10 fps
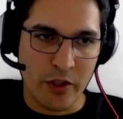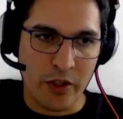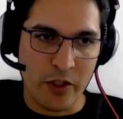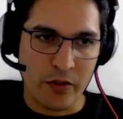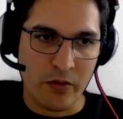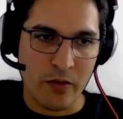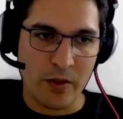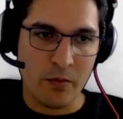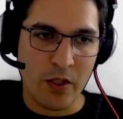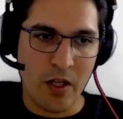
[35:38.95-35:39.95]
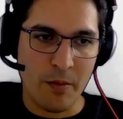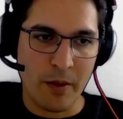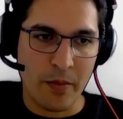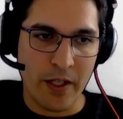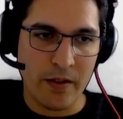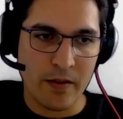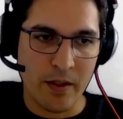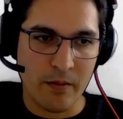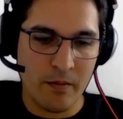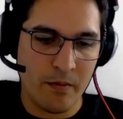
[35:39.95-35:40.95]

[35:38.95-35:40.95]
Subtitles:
here. So let me copy and paste them.